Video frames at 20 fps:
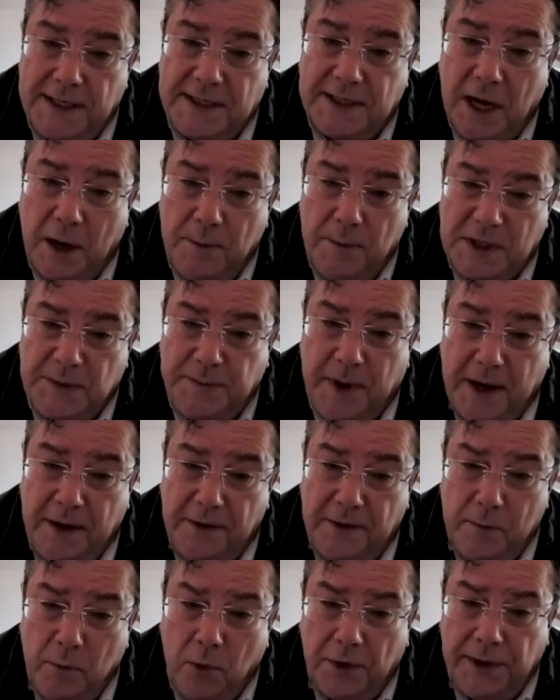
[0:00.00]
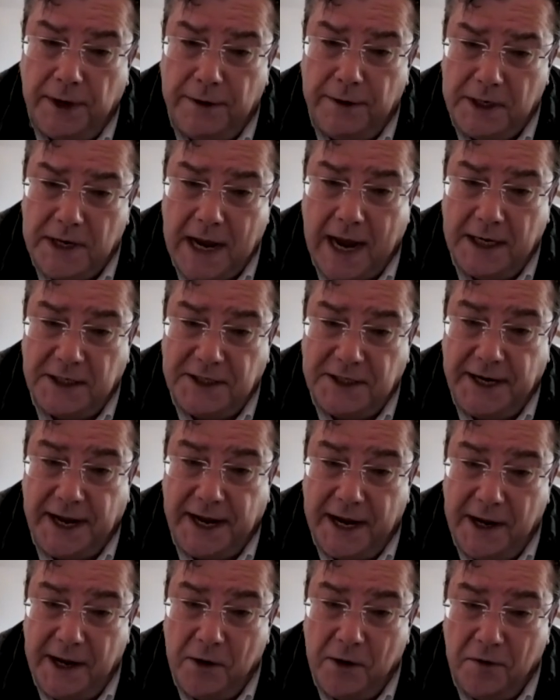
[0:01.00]
the quality is so much better than what
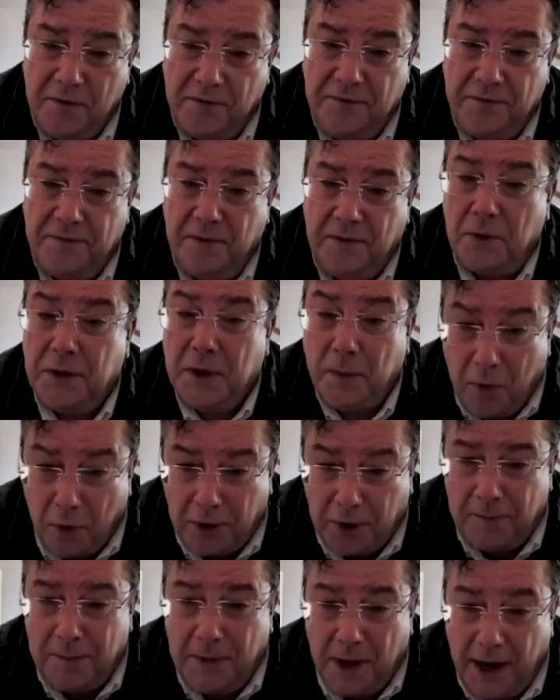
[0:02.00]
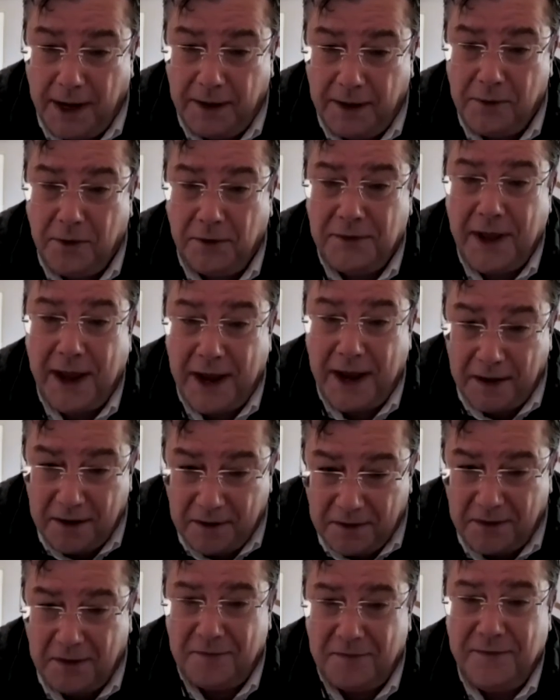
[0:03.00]
they're actually getting off on the bottom
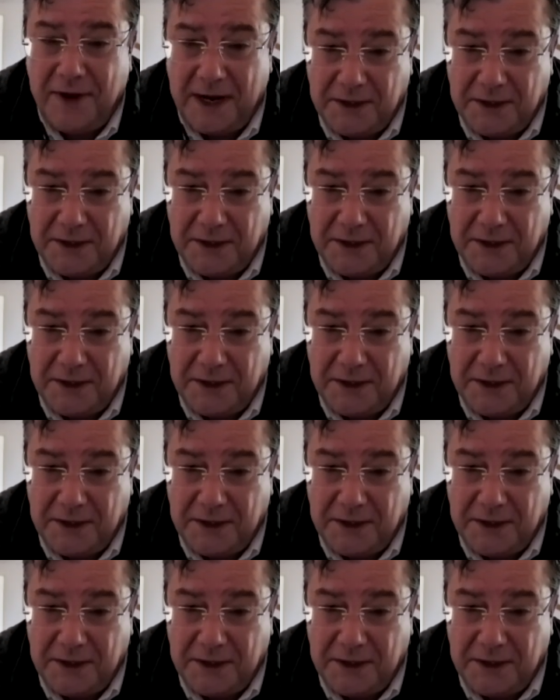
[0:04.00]
line or on